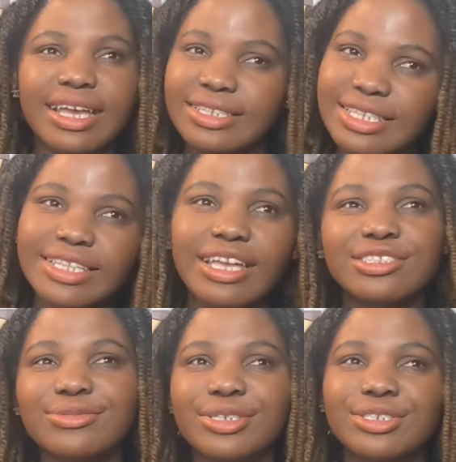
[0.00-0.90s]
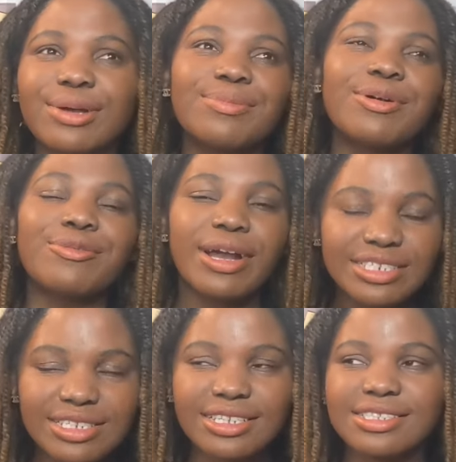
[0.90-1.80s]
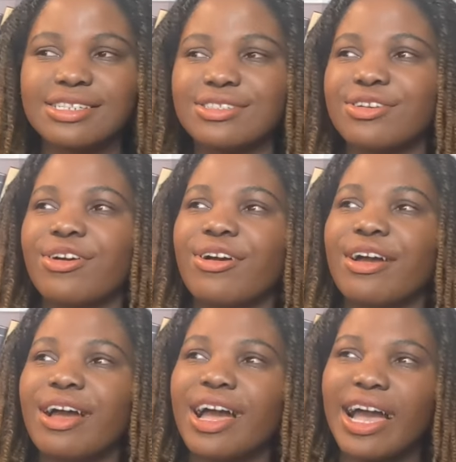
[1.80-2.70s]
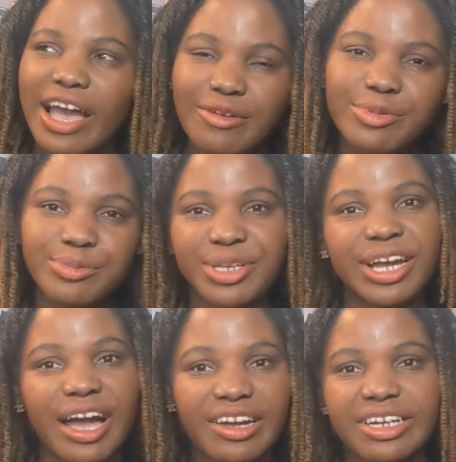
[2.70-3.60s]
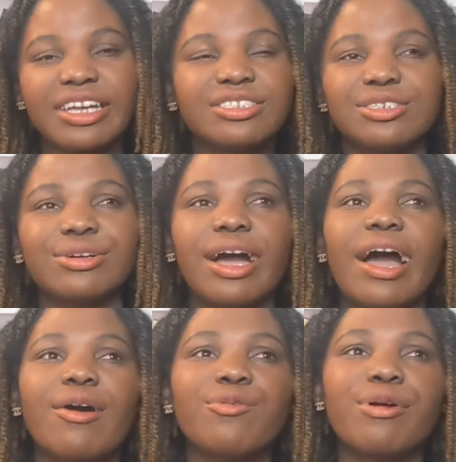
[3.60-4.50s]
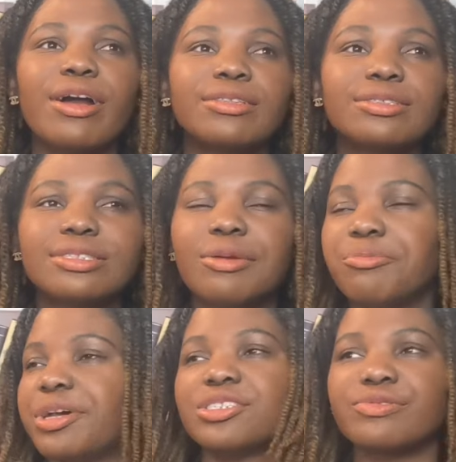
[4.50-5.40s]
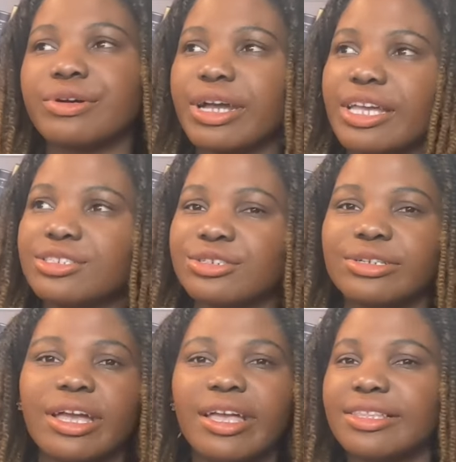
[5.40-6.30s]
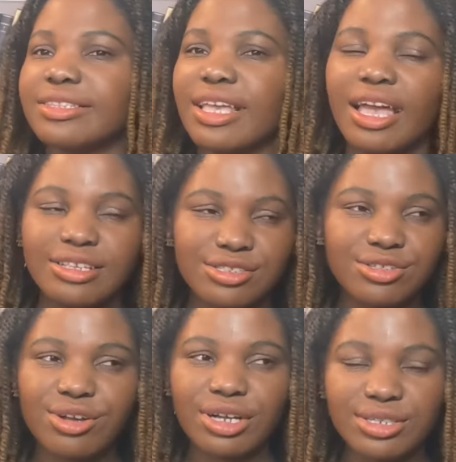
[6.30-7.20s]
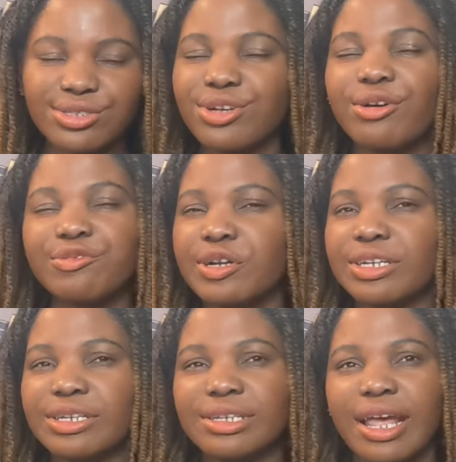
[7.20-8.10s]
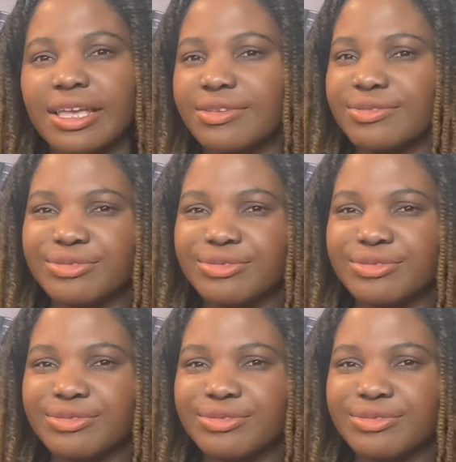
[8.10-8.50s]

as an individual, but watching the season, I'll be behind Hajeong. I want the best for Hajeong, and so I suffering like